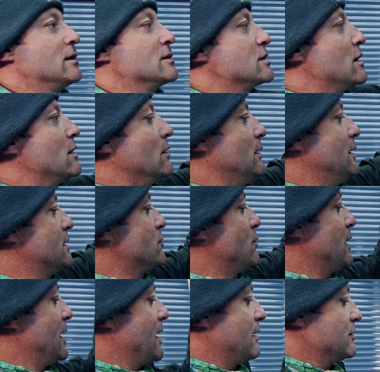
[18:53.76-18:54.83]
So let's
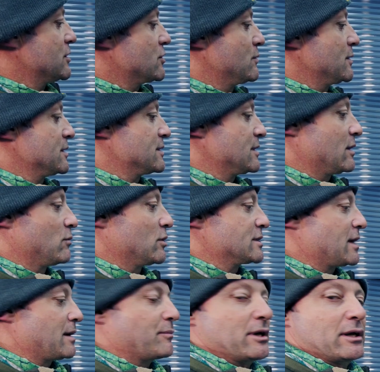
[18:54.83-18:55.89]
quickly have a squiz at
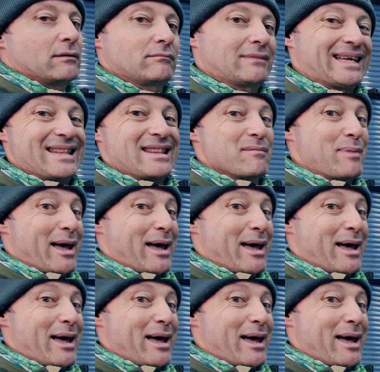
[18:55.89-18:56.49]
what's happening in the